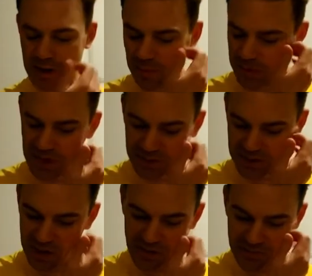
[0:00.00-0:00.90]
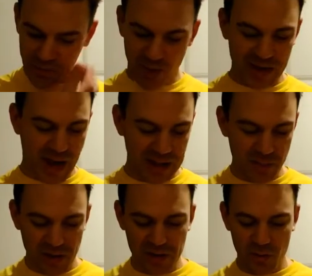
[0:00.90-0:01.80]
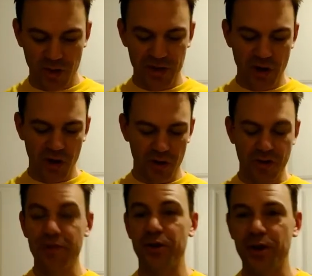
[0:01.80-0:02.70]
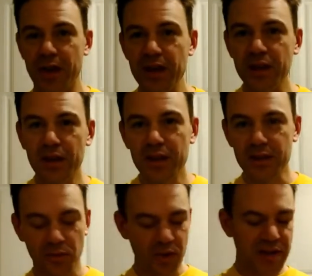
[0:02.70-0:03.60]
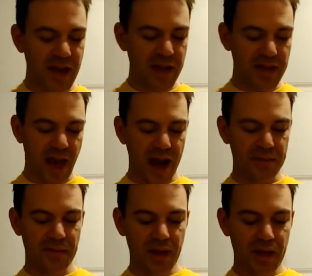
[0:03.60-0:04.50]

couple of years ago when gas prices were $1.30. So if we take that